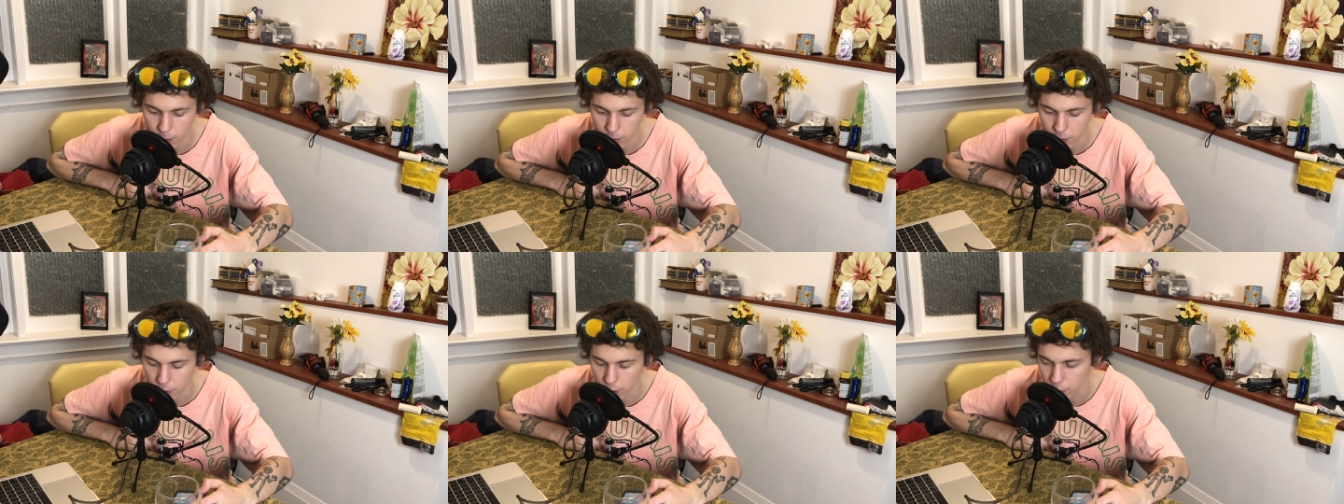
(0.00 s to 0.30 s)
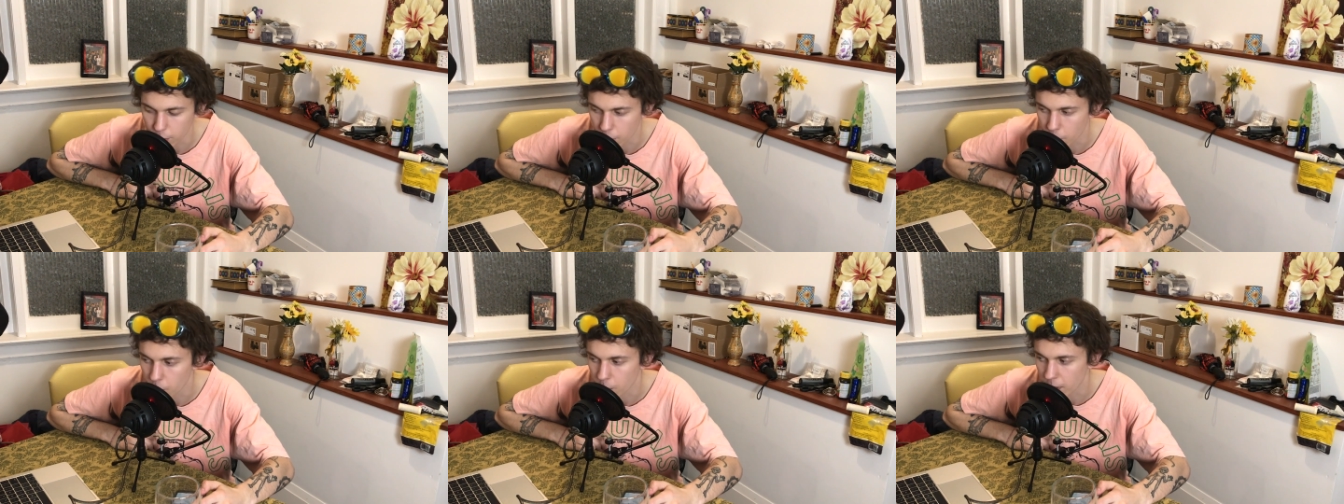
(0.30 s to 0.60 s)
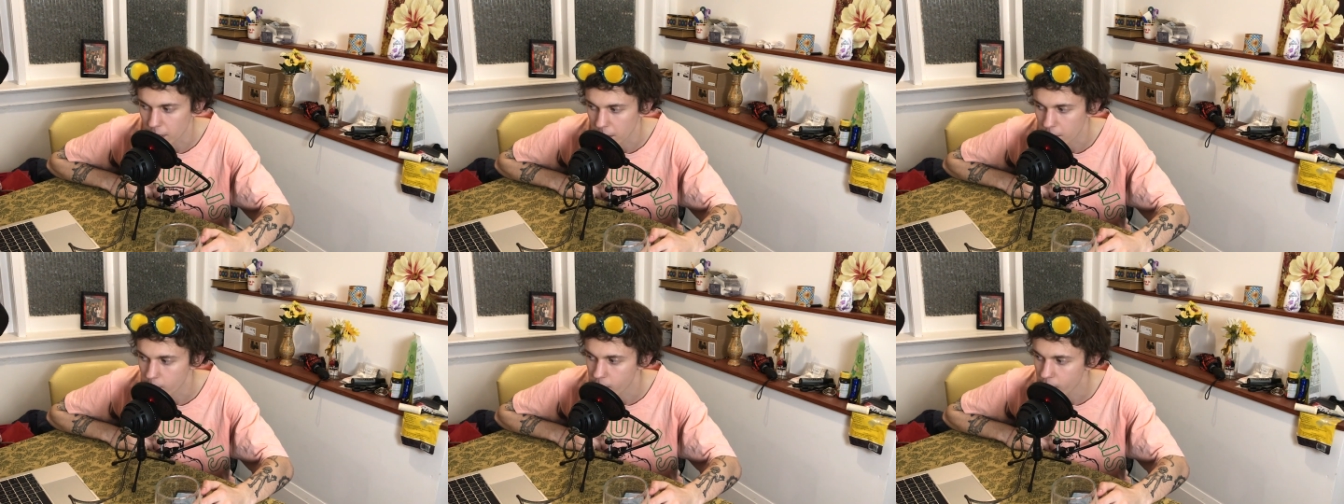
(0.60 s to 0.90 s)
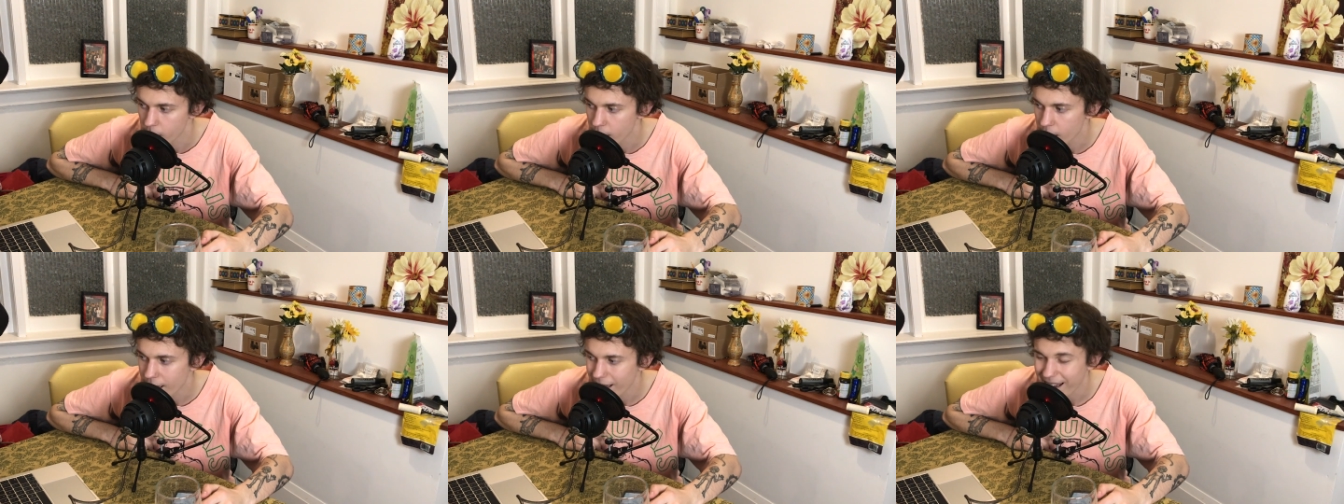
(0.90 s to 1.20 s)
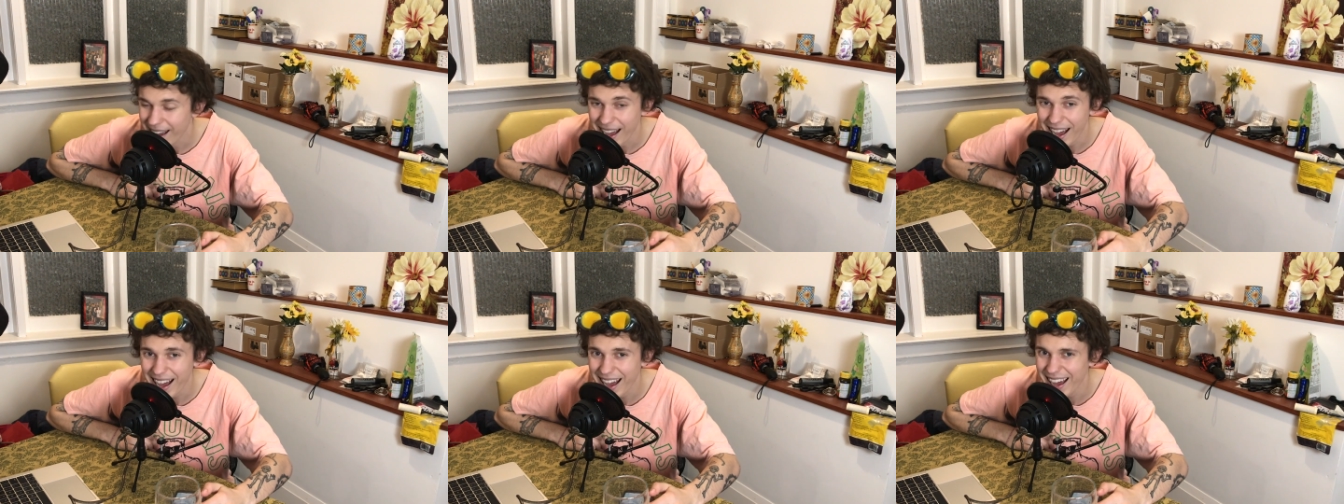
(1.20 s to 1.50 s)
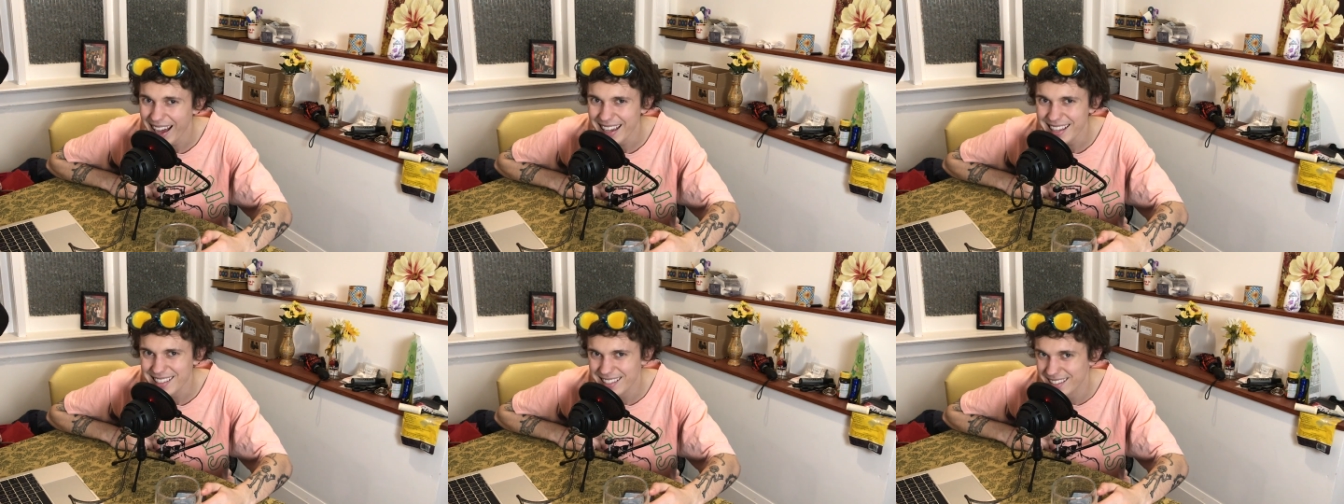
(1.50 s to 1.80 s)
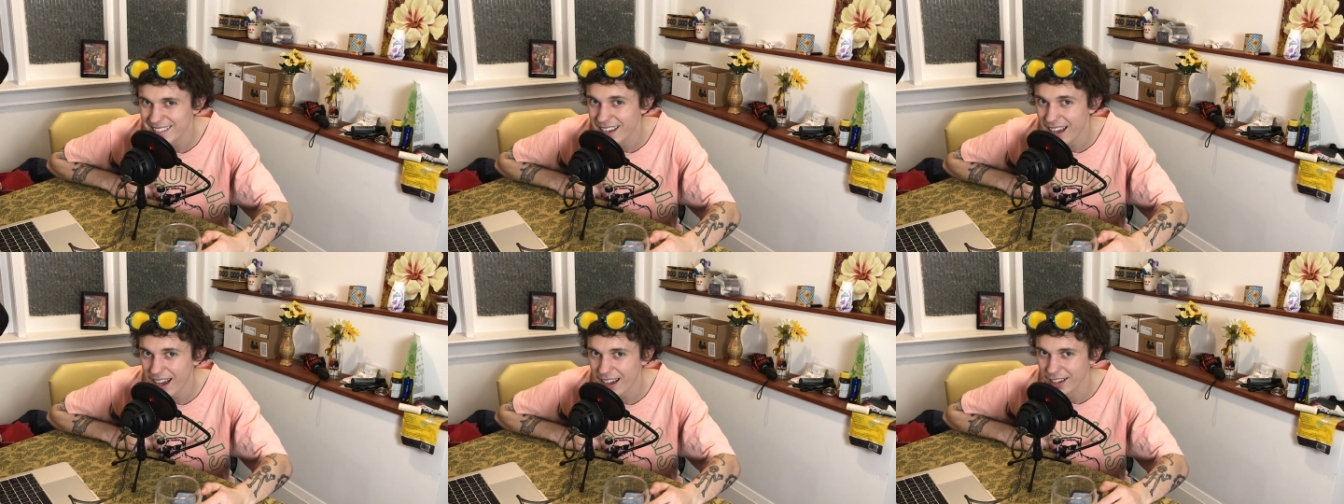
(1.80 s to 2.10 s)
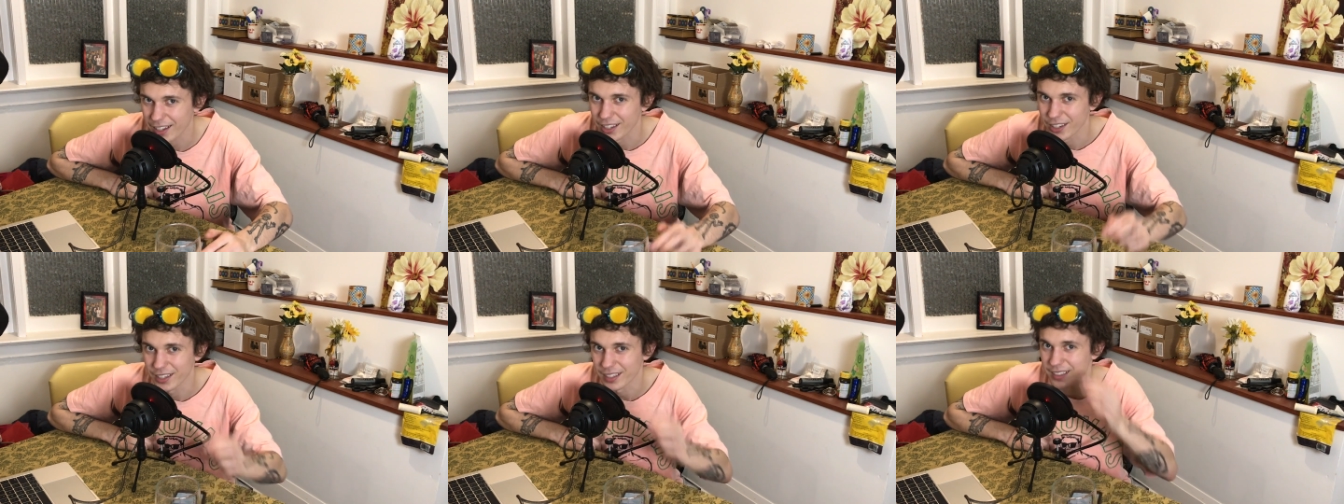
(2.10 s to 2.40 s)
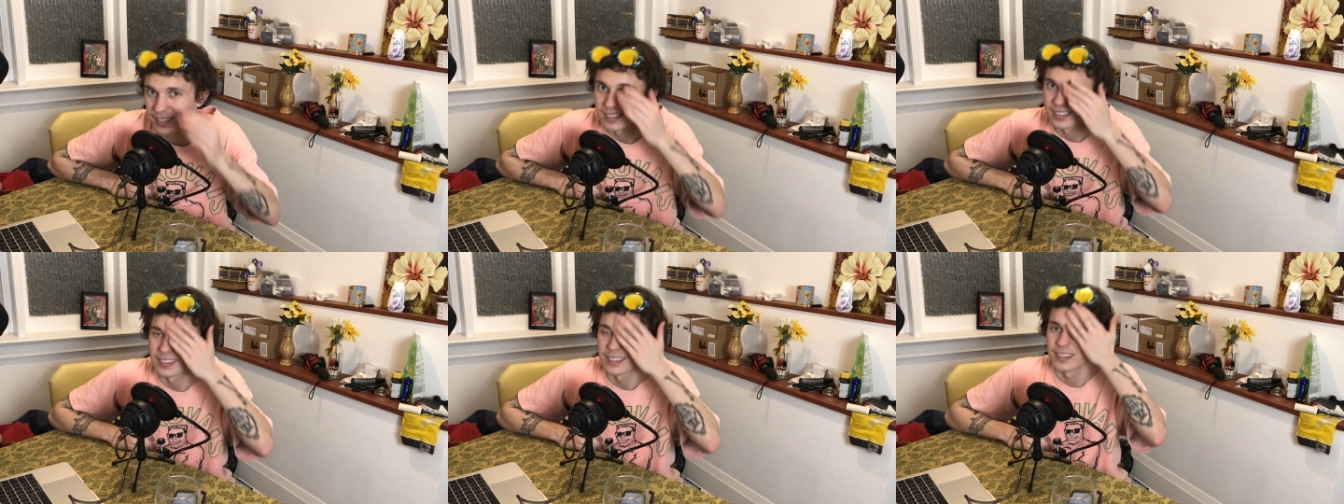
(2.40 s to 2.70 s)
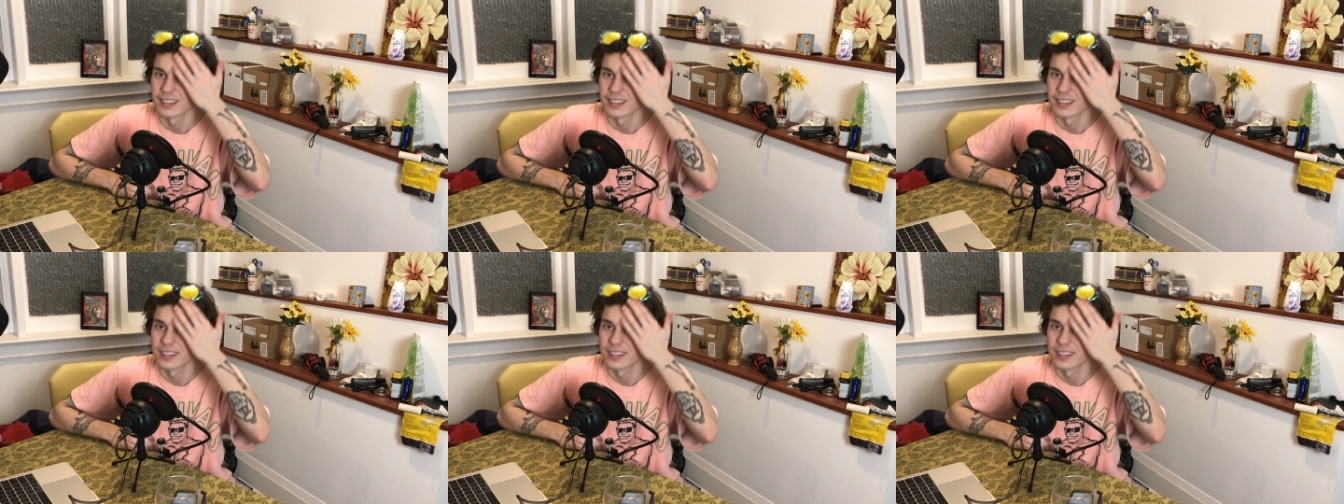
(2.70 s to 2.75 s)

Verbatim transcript: about the Gru meme? It's not good.